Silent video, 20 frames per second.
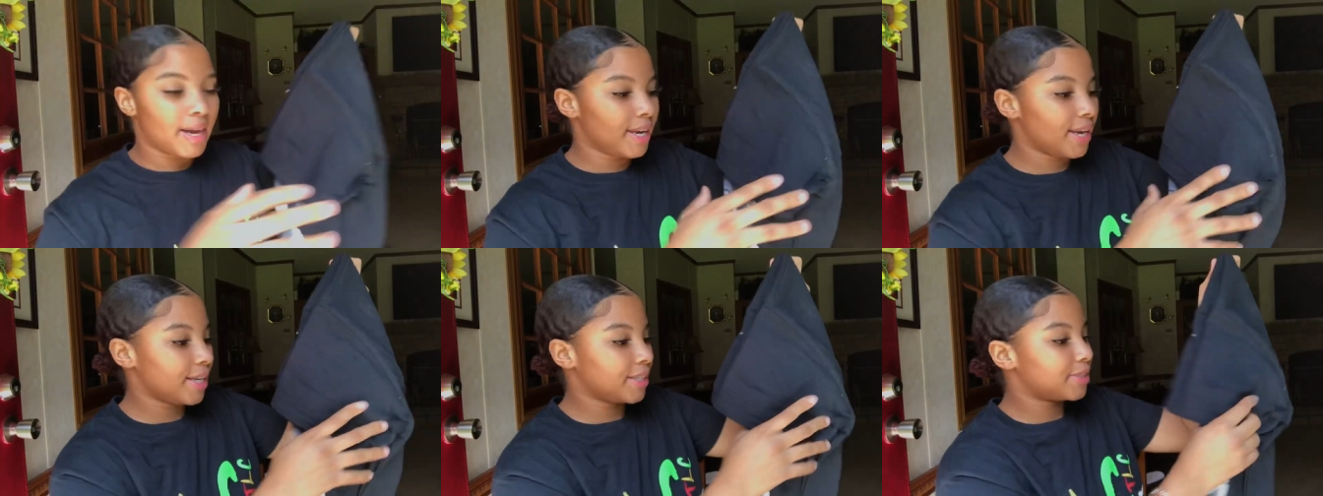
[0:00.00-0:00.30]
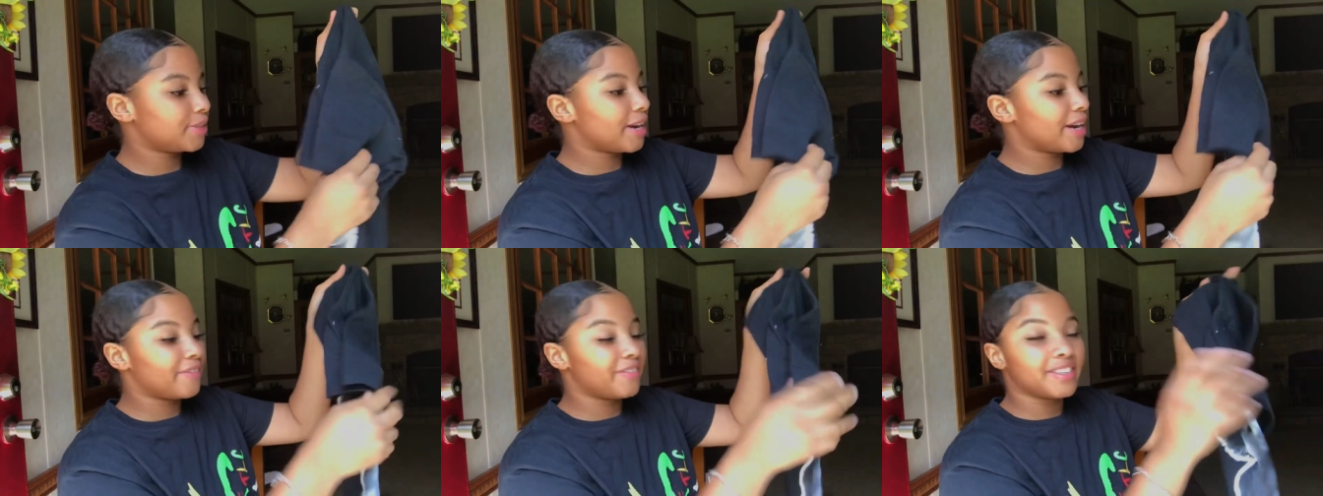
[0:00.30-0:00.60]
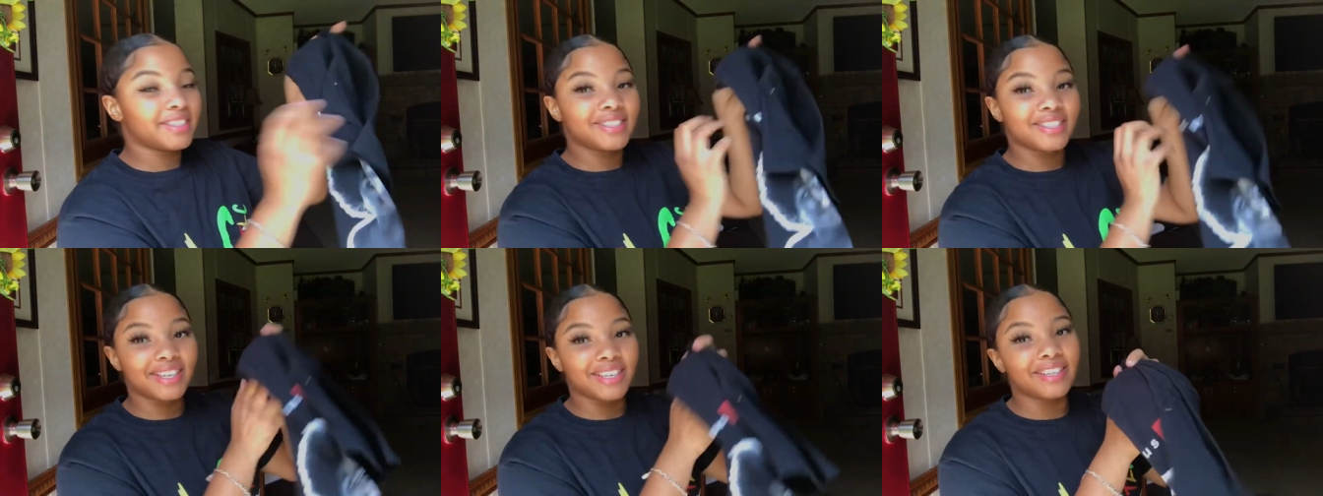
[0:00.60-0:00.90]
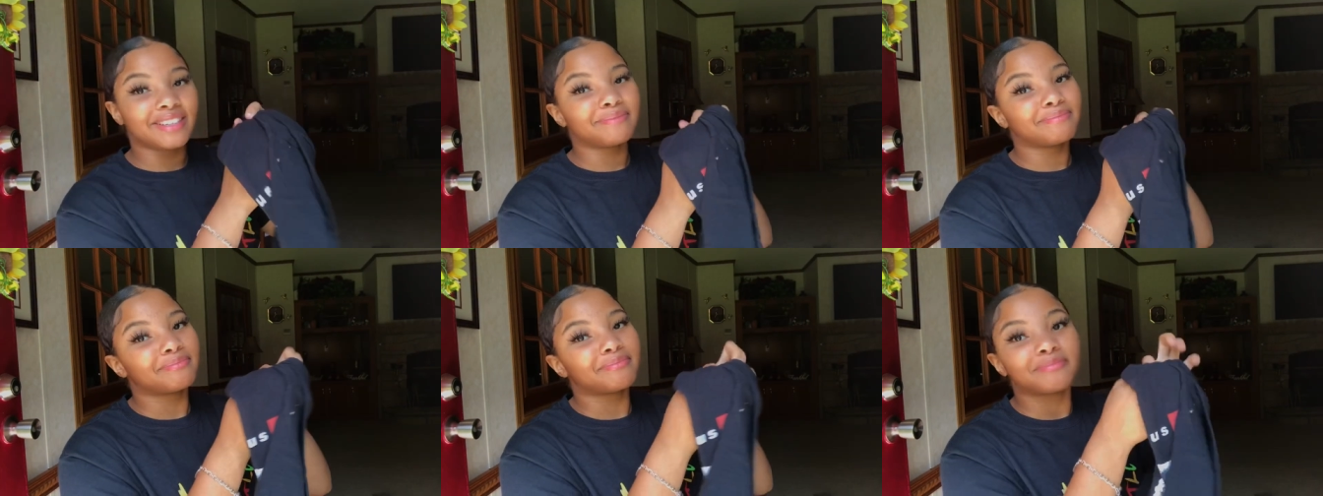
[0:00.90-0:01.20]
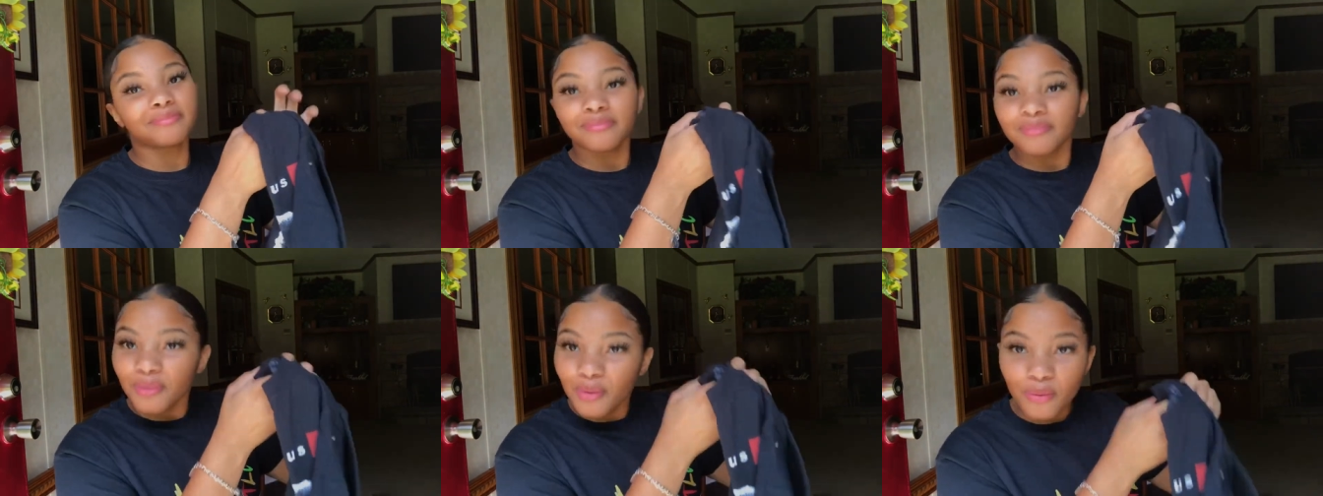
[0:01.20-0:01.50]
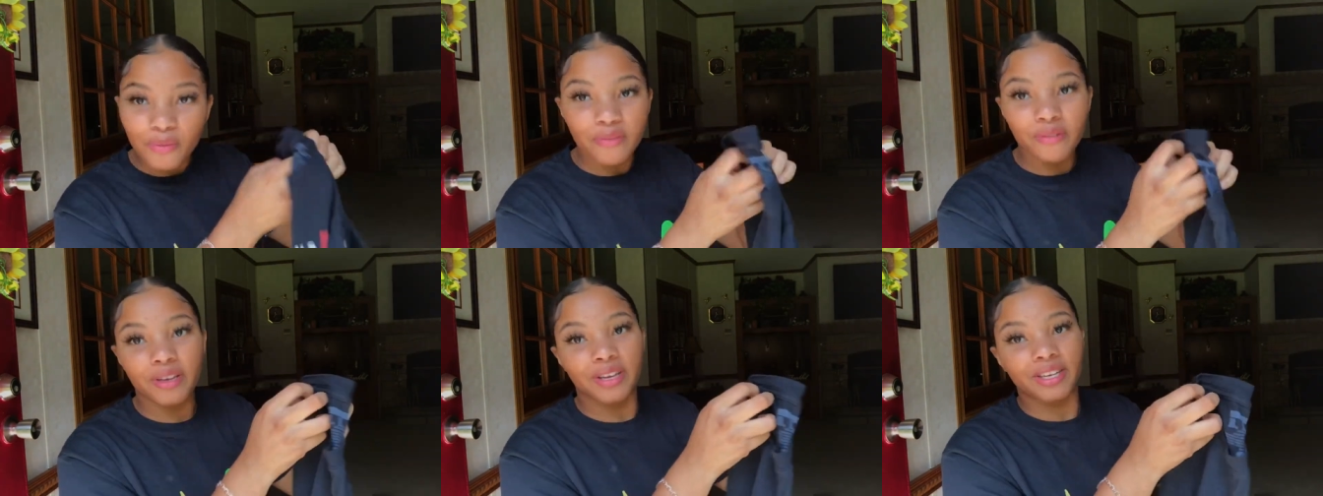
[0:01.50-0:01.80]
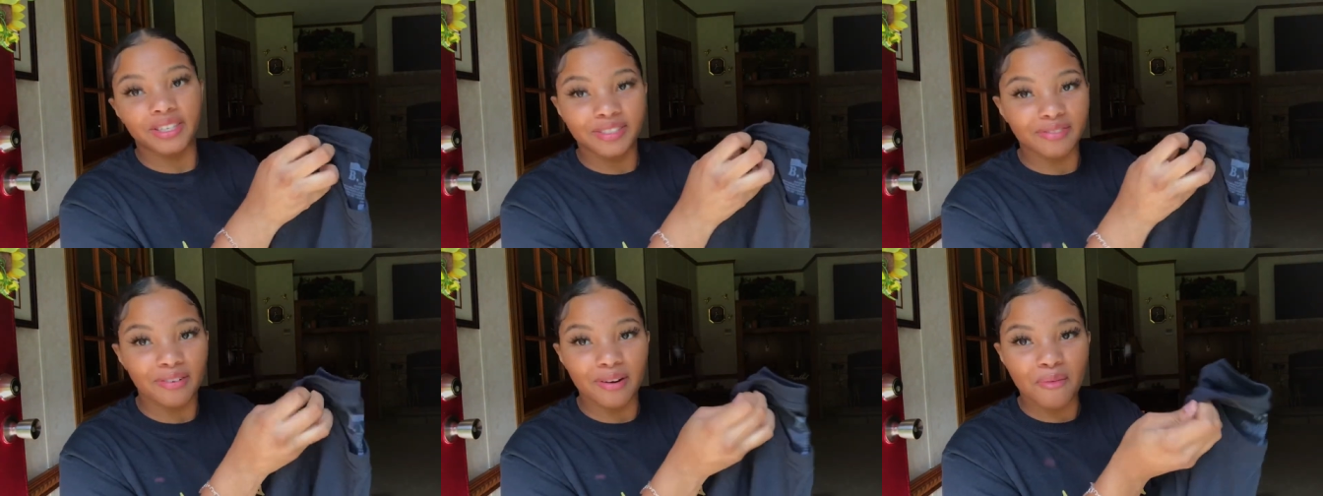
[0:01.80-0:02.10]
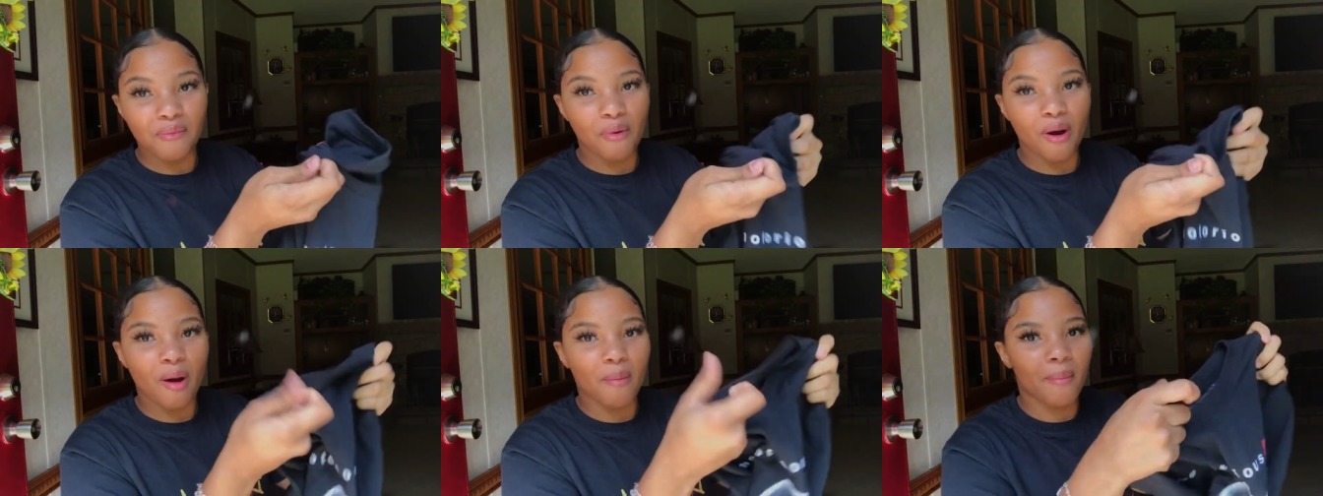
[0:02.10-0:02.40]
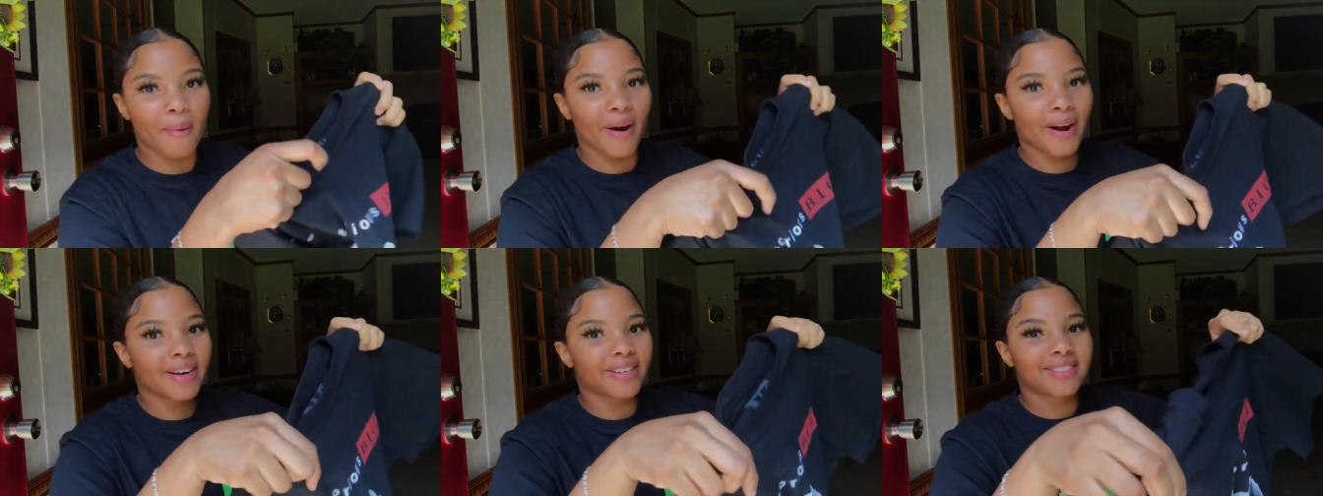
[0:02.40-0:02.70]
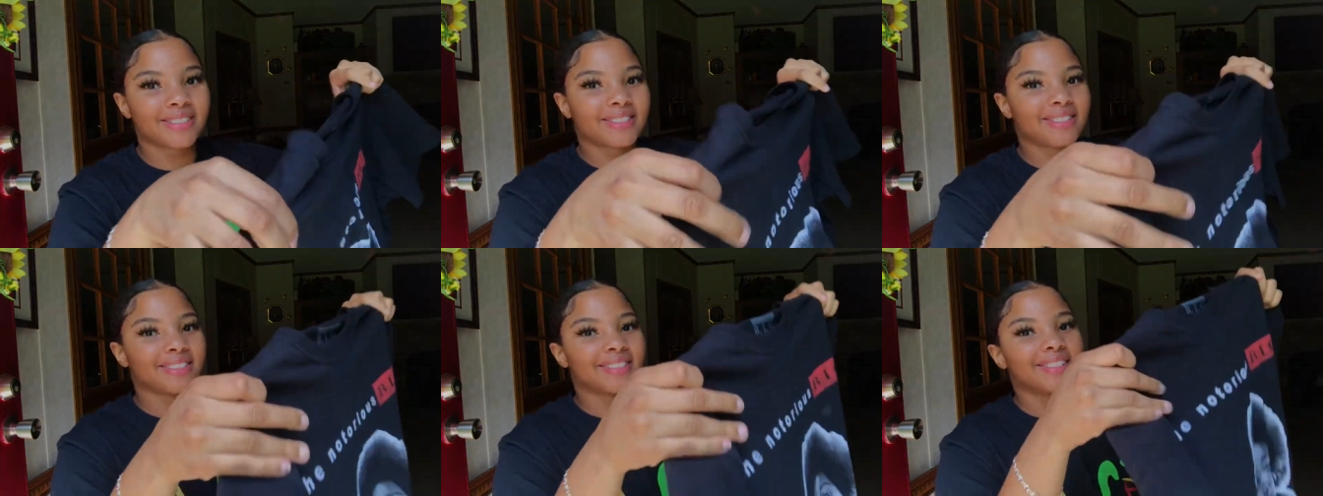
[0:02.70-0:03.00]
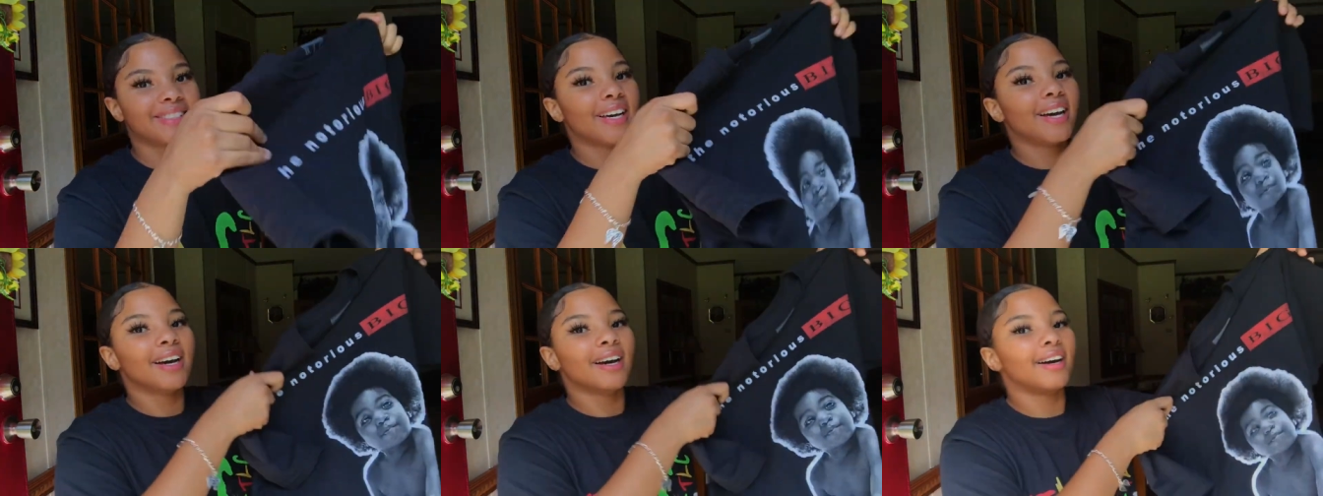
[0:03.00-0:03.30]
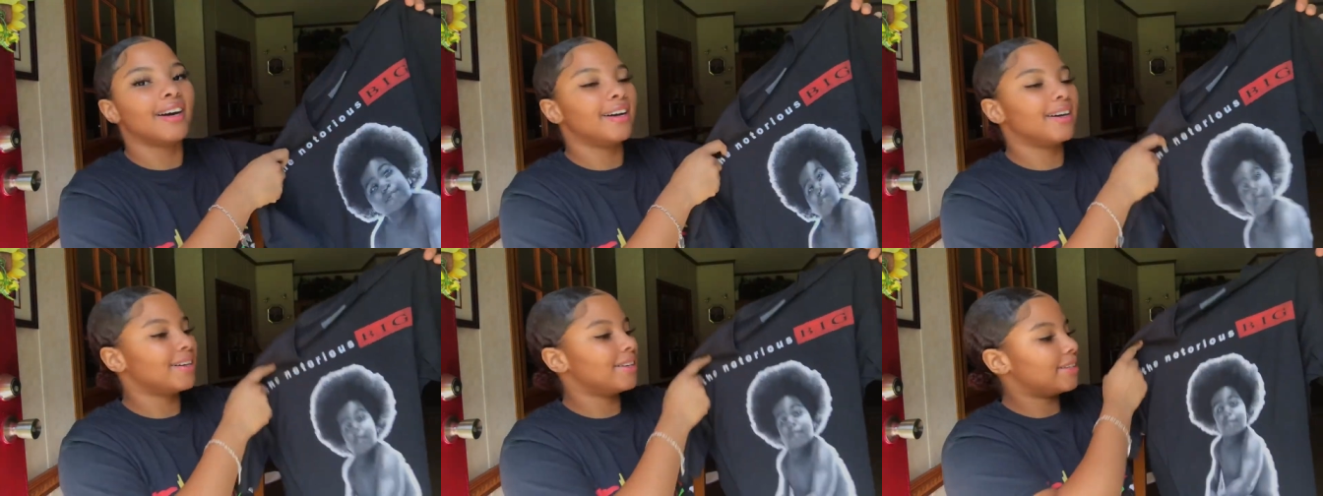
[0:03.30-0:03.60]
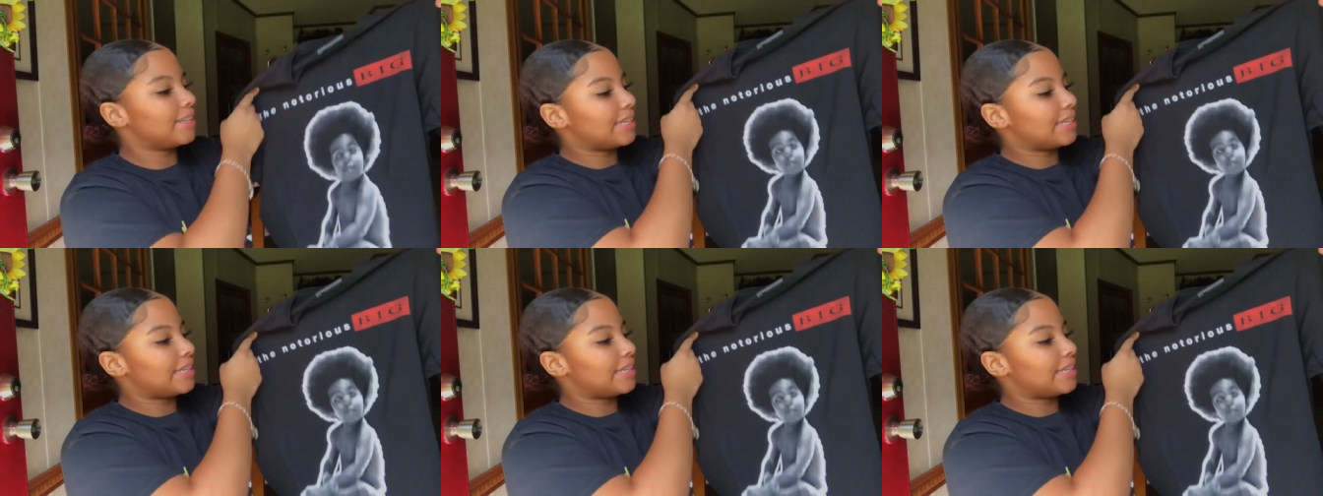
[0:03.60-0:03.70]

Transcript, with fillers: next graphic tee is from Walmart, duh.